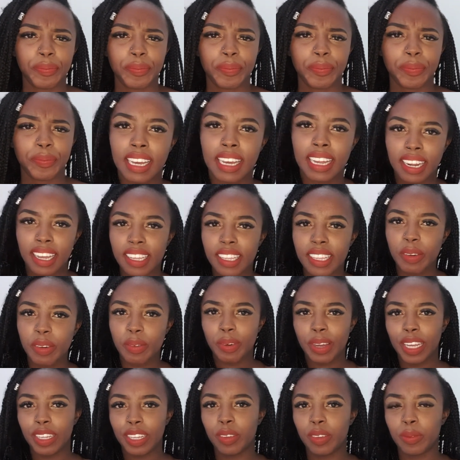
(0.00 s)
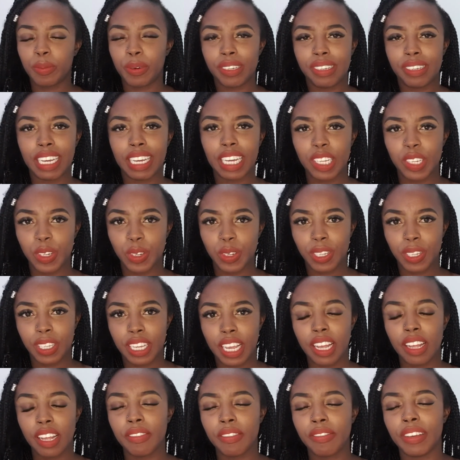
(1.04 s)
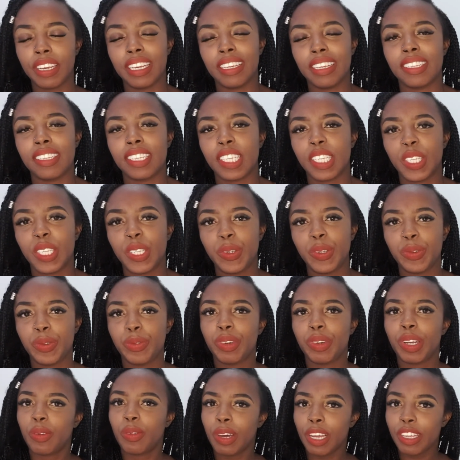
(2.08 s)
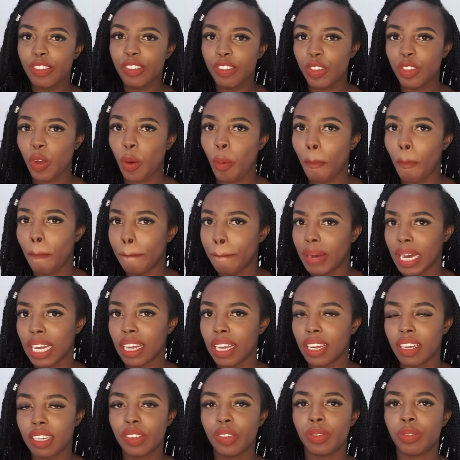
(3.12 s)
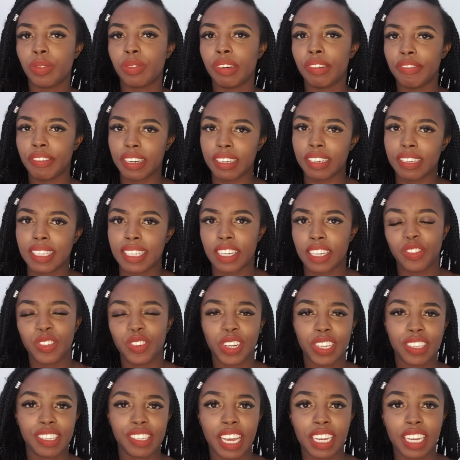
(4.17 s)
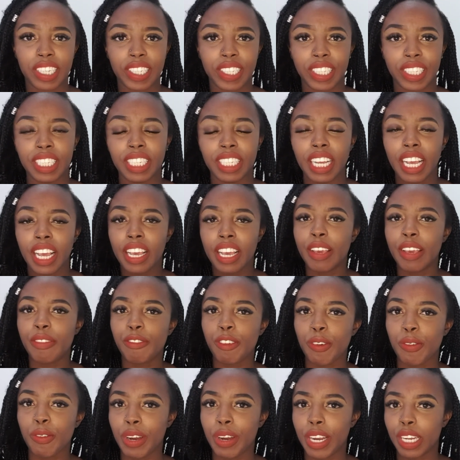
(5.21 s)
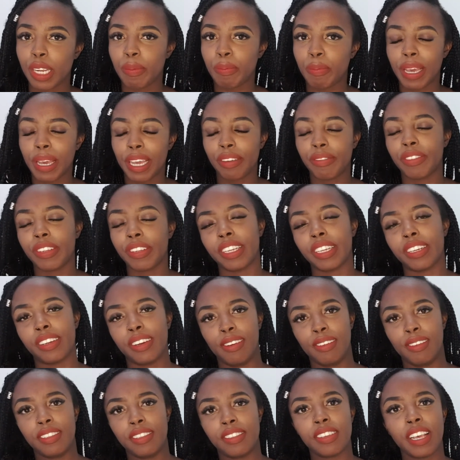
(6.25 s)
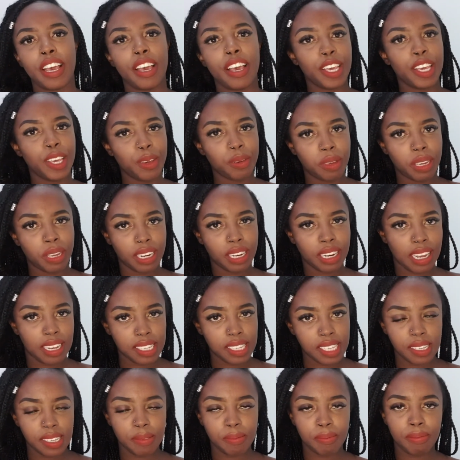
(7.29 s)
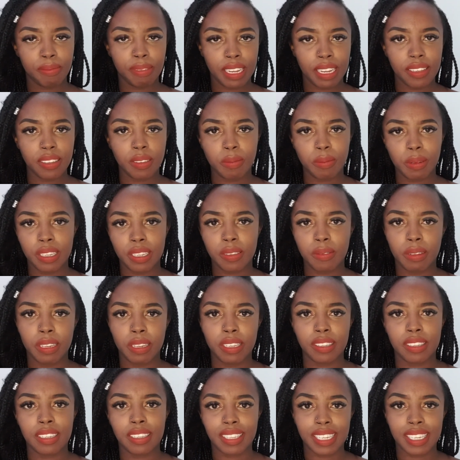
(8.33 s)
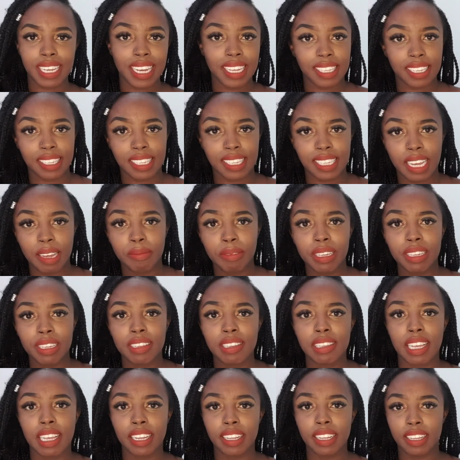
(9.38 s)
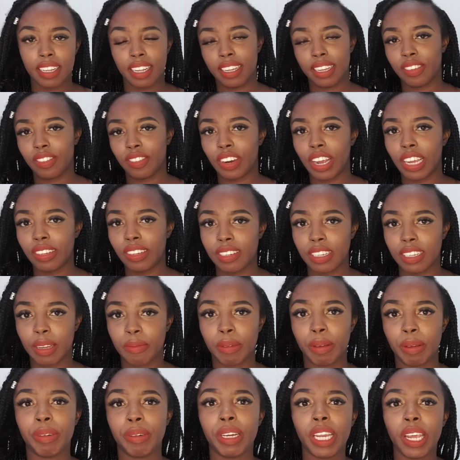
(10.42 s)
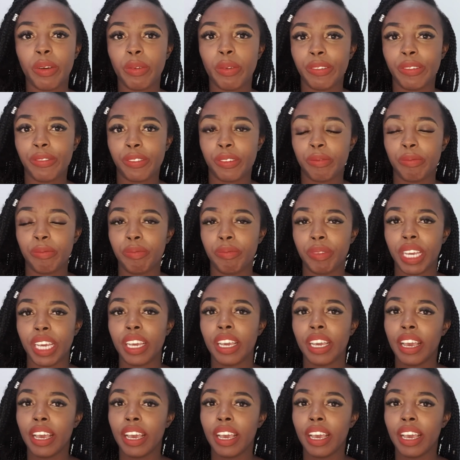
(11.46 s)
Another way to protect yourself is to request your bank to reverse the transaction. If you already paid for the goods, you can ask them, please, please, please, these guys are scammers and they tried to take my money away from me.